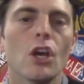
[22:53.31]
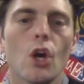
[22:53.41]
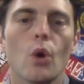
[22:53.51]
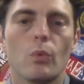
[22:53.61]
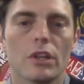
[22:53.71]

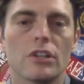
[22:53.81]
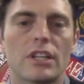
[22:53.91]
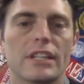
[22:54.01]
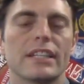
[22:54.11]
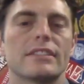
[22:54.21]
We'll look at
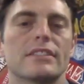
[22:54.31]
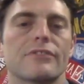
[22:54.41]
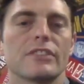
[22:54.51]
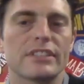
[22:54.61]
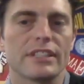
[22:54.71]
these
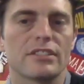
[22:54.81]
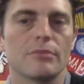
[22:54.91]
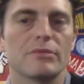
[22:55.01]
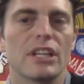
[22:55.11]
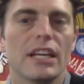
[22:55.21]
different
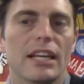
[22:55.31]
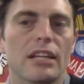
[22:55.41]
systems in